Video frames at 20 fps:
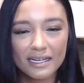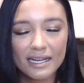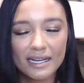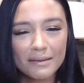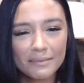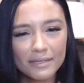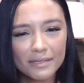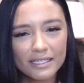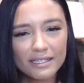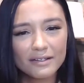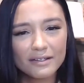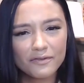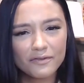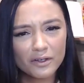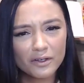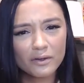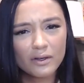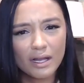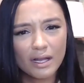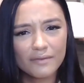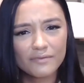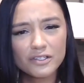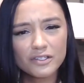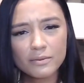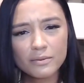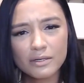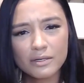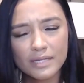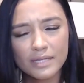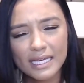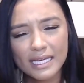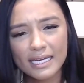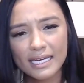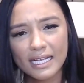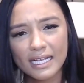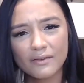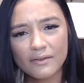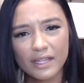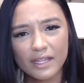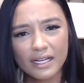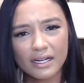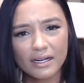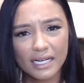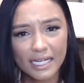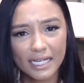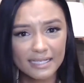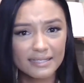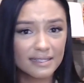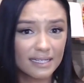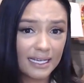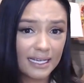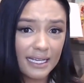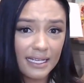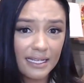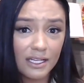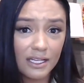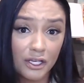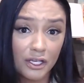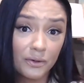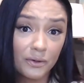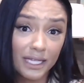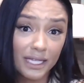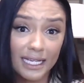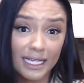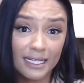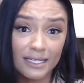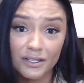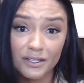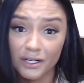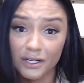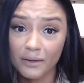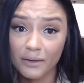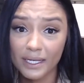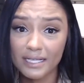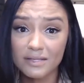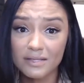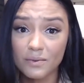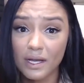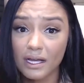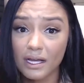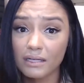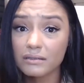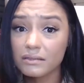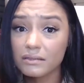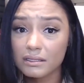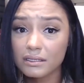Emily, do you feel comfortable with heading over there? I guess the kid, you and the kids are going as well.